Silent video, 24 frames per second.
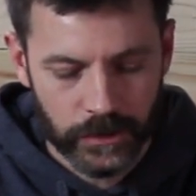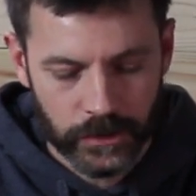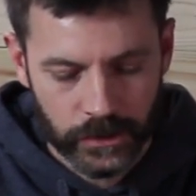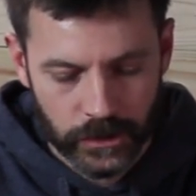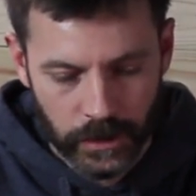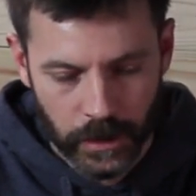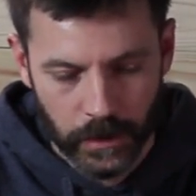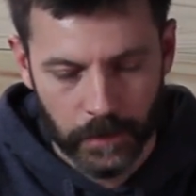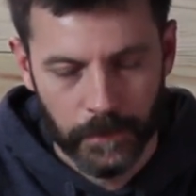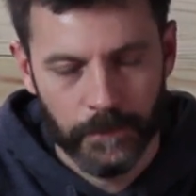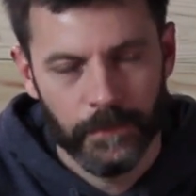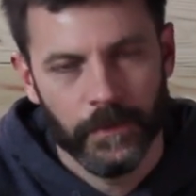
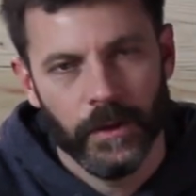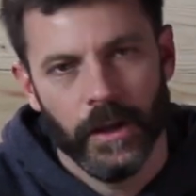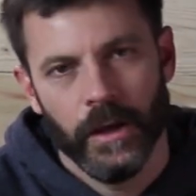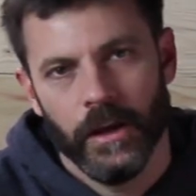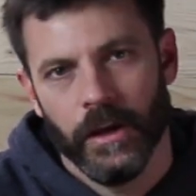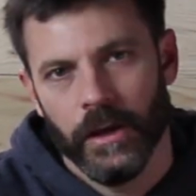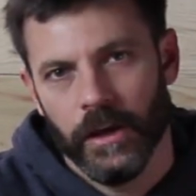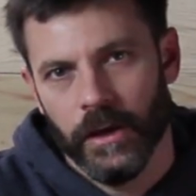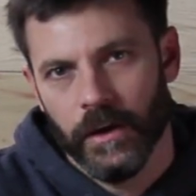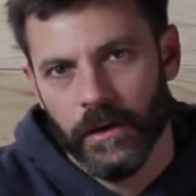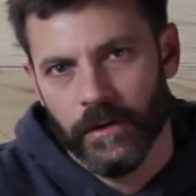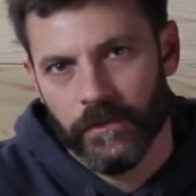So
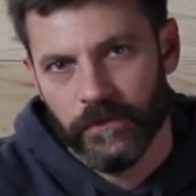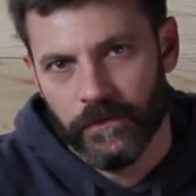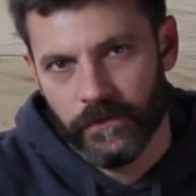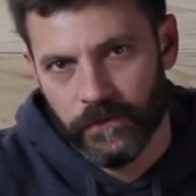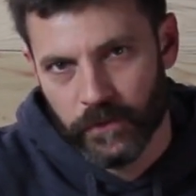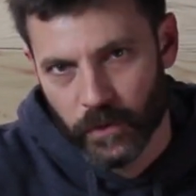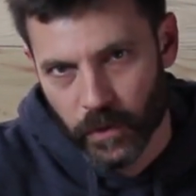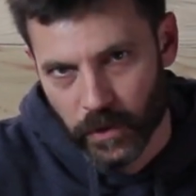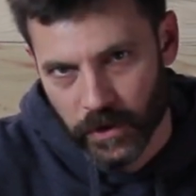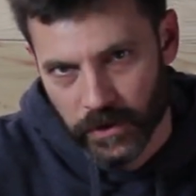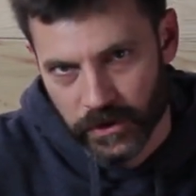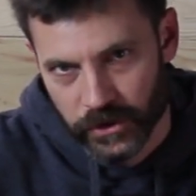
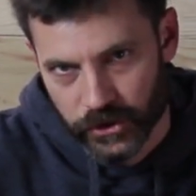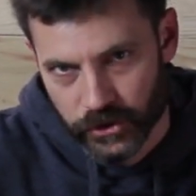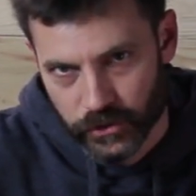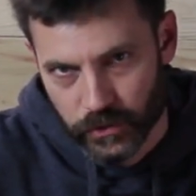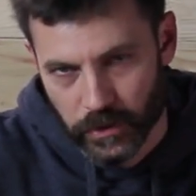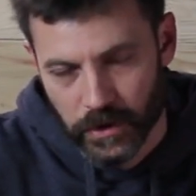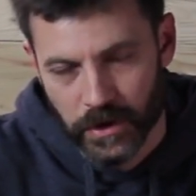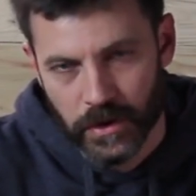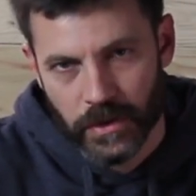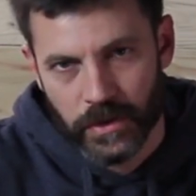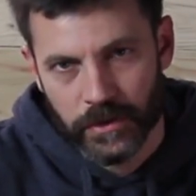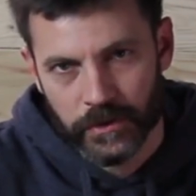for the
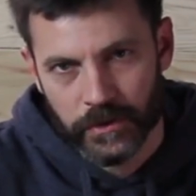short